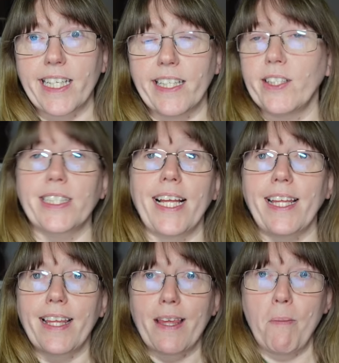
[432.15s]
It looks
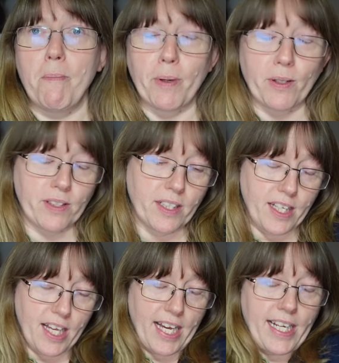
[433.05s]
like a gimbal,
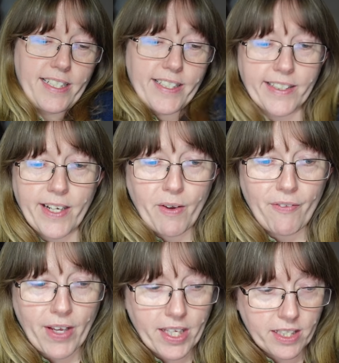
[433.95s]
and I don't know
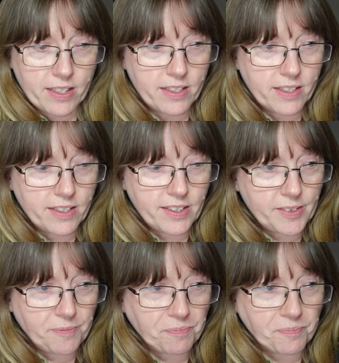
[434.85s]
if I'm
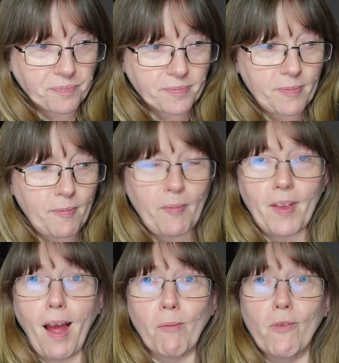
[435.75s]

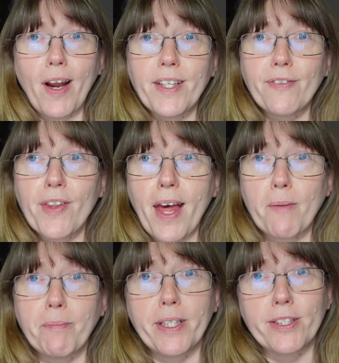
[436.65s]
ready for
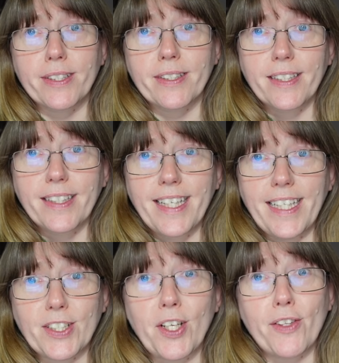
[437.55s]
that. Plus,
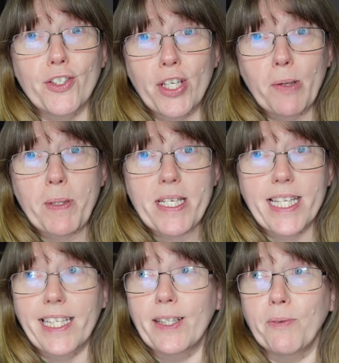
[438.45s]
it's not the cheapest
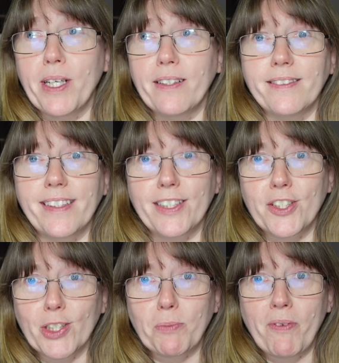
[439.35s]
thing in the world. It's
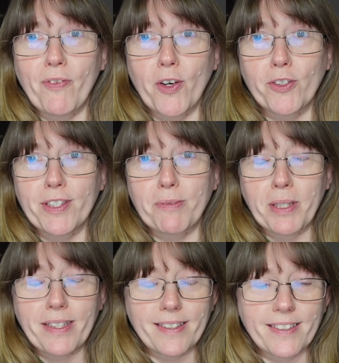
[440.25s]
just before
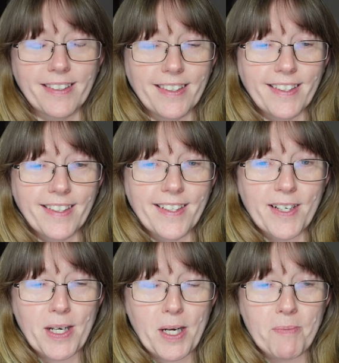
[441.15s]
Christmas.
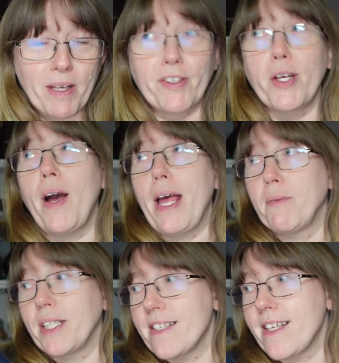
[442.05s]
Even though I
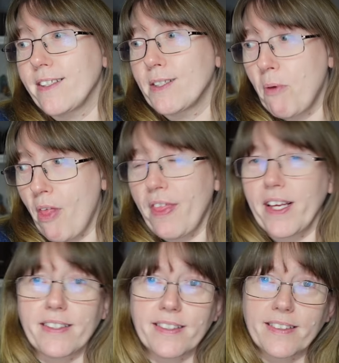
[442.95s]
am going to sell some other
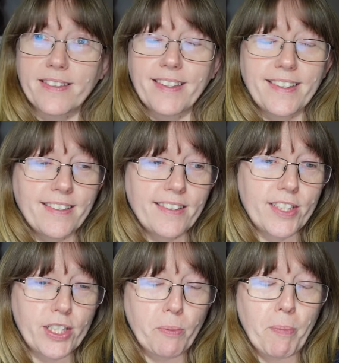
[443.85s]
things
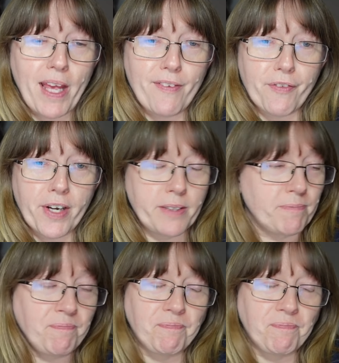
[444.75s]
to pay for it.